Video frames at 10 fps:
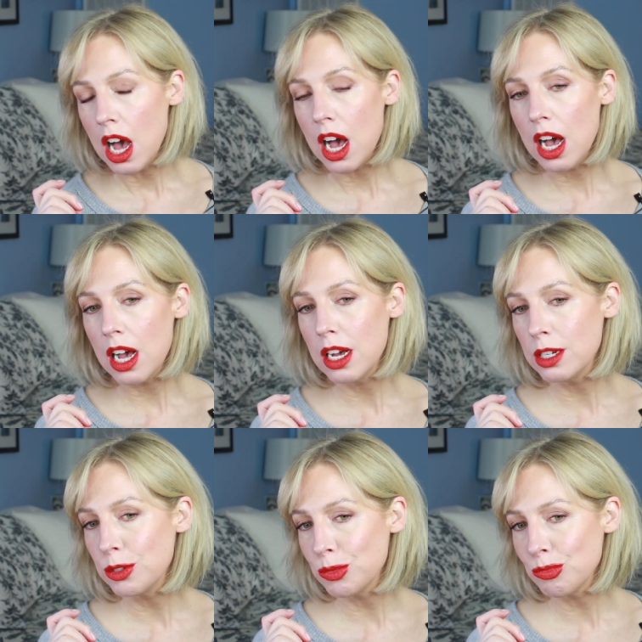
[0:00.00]

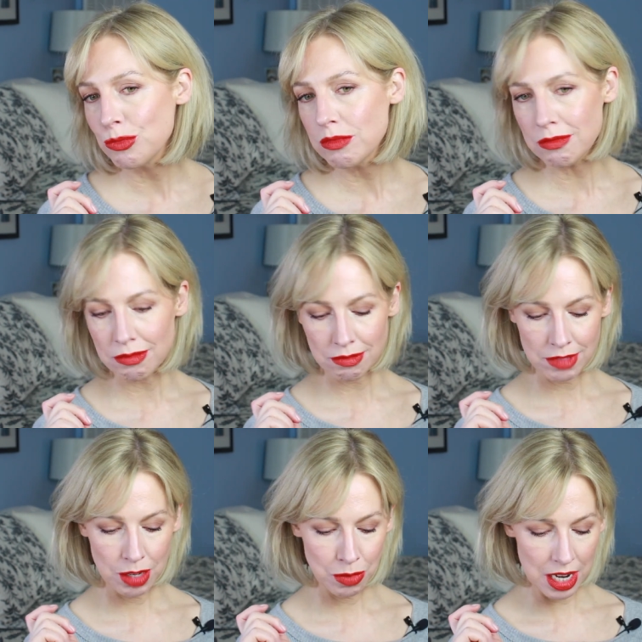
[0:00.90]
Um,
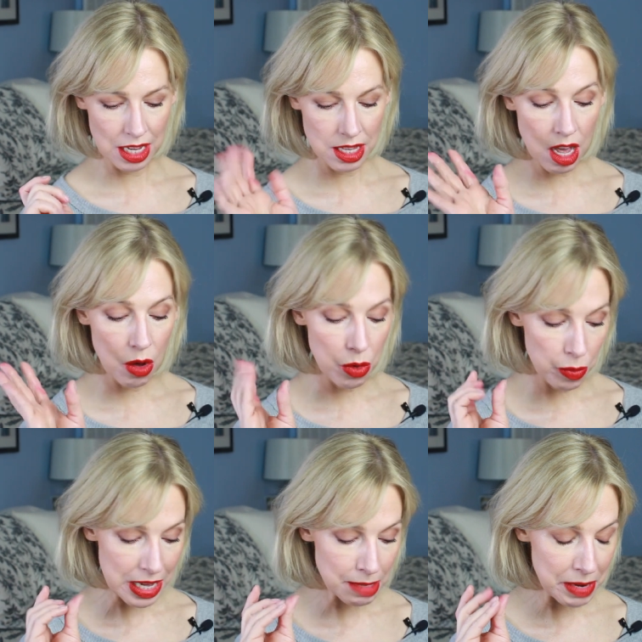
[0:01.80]
what else? Oh, the
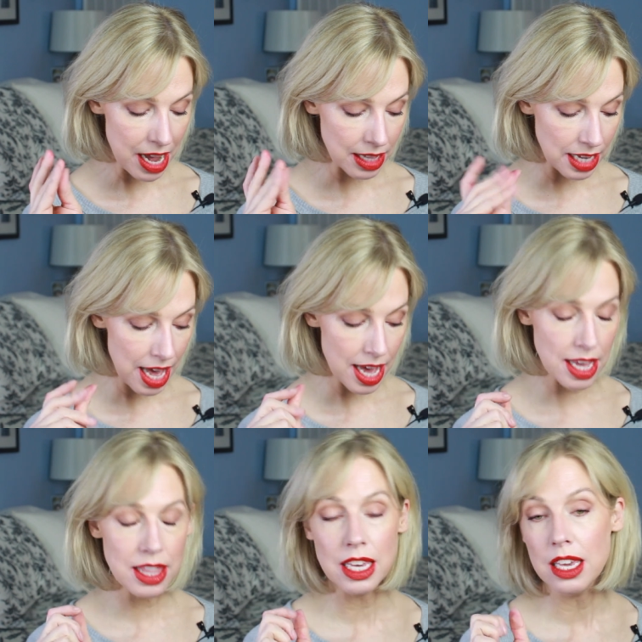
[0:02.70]
Westman
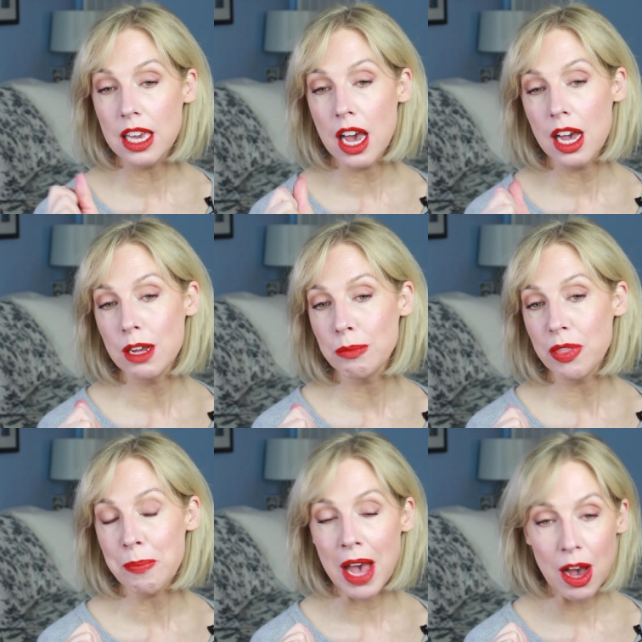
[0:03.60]
Atelier, the, um,
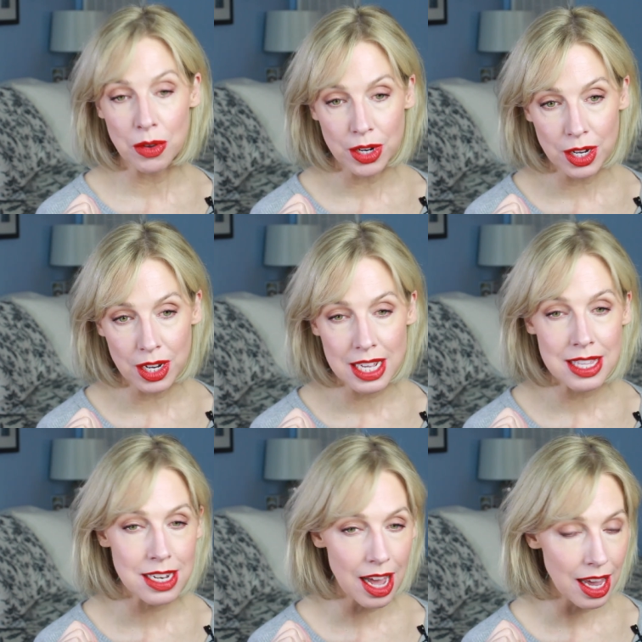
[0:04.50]
the powder.
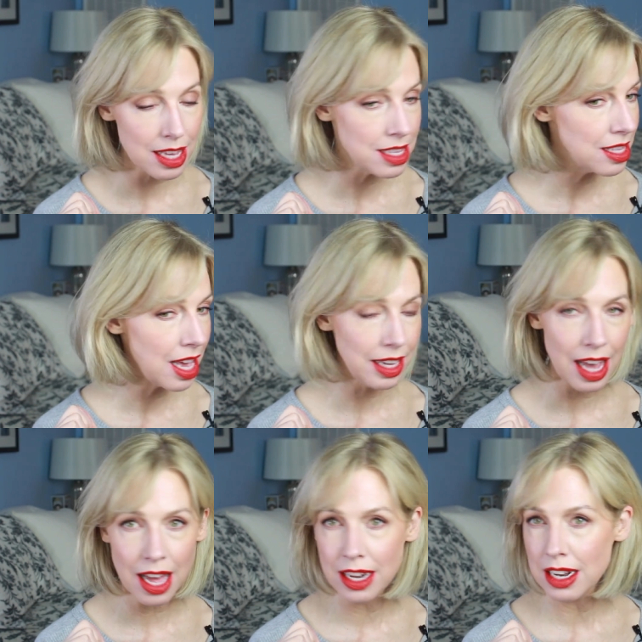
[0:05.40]
It's nice.
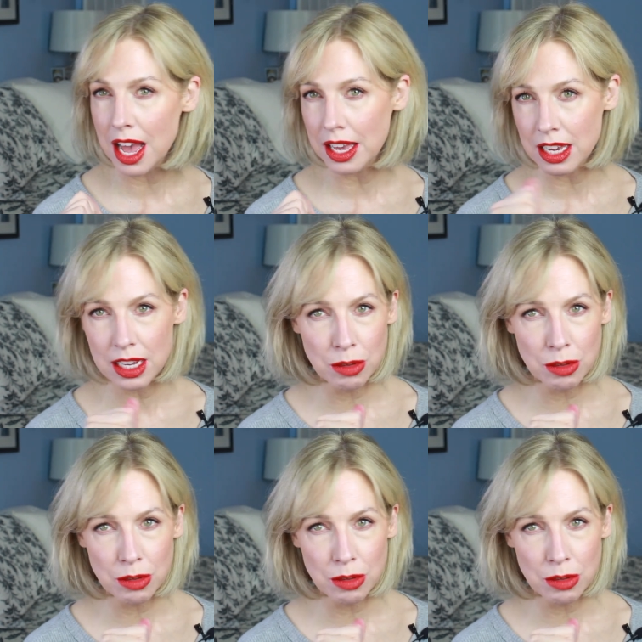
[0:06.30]
Again, I can